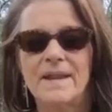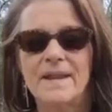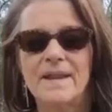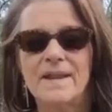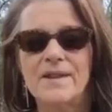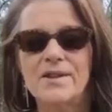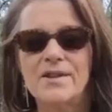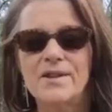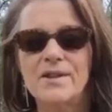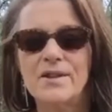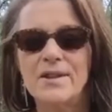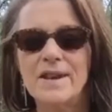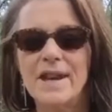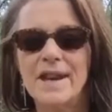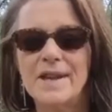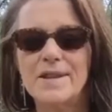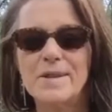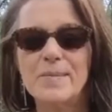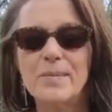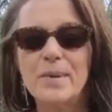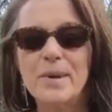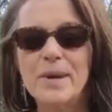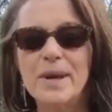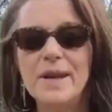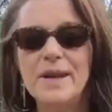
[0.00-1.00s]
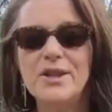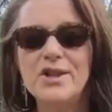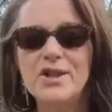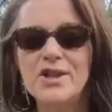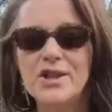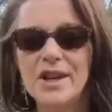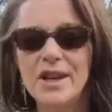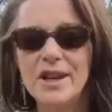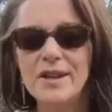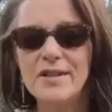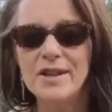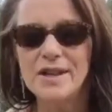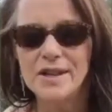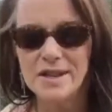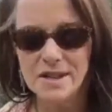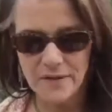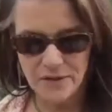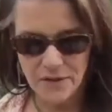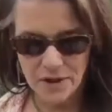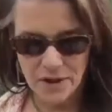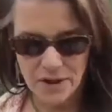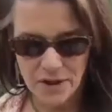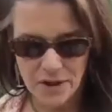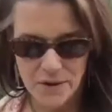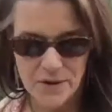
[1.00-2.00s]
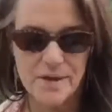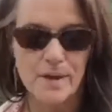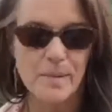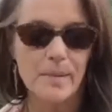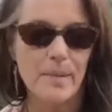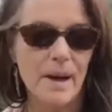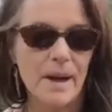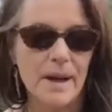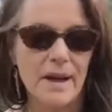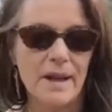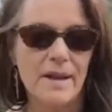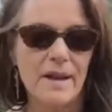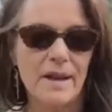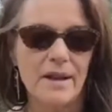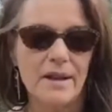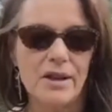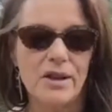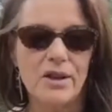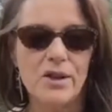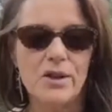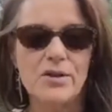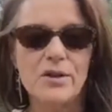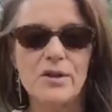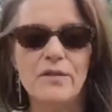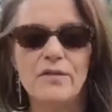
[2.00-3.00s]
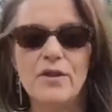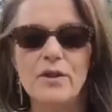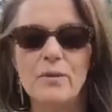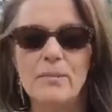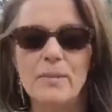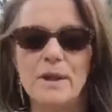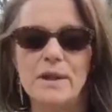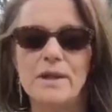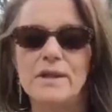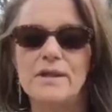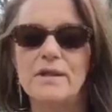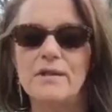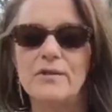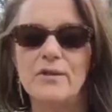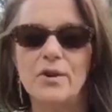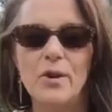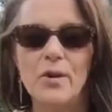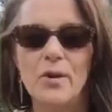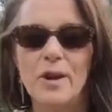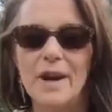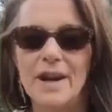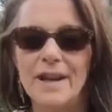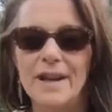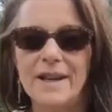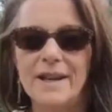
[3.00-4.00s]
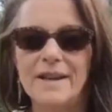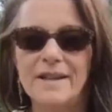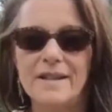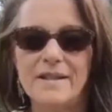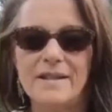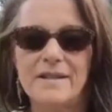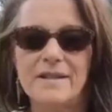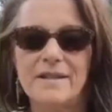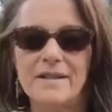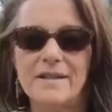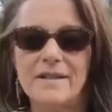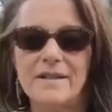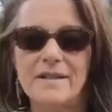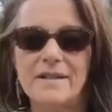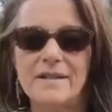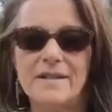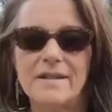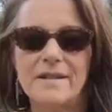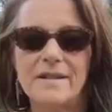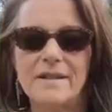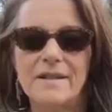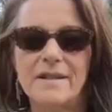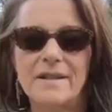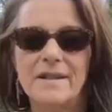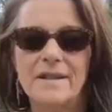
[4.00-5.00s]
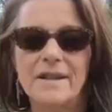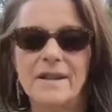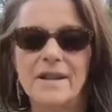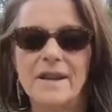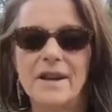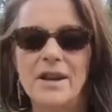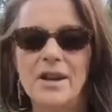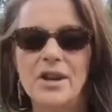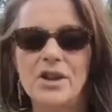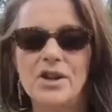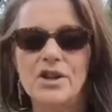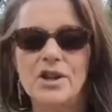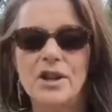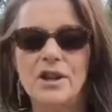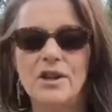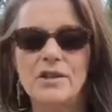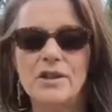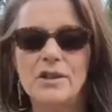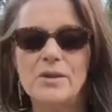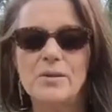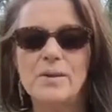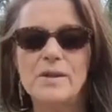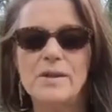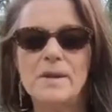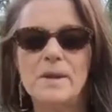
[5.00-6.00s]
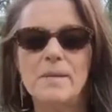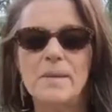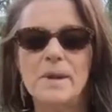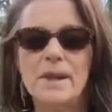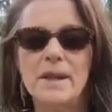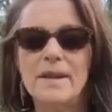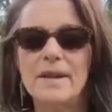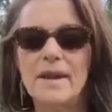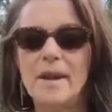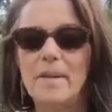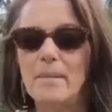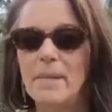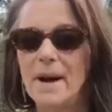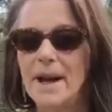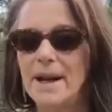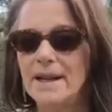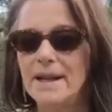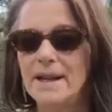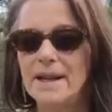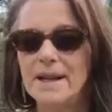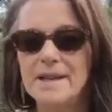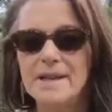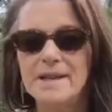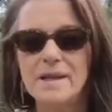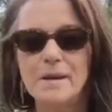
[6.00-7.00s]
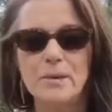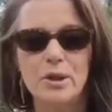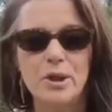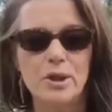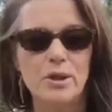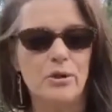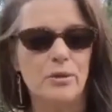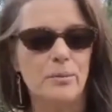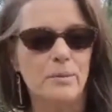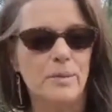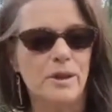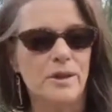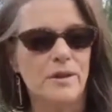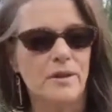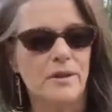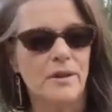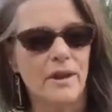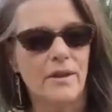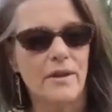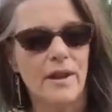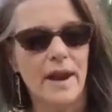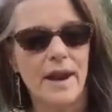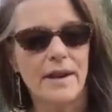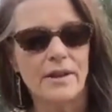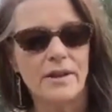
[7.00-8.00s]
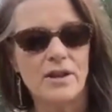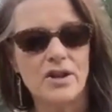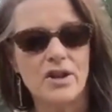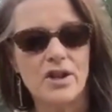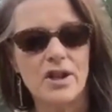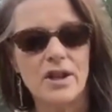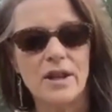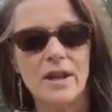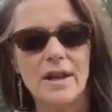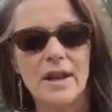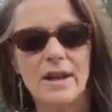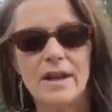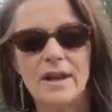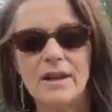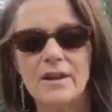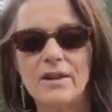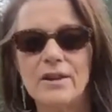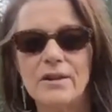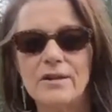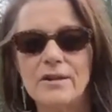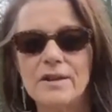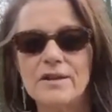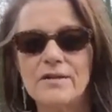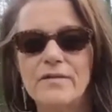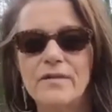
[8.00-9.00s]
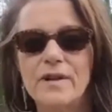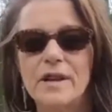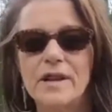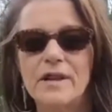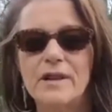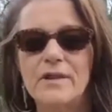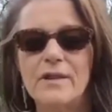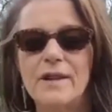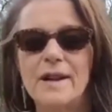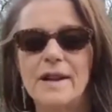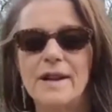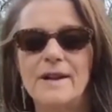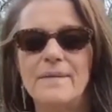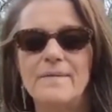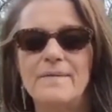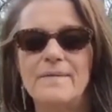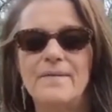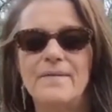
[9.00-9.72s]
So yes, please share this if you know somebody that could use a few minutes of quiet. Share this with somebody that might need some attunement to their energy. I can always follow up.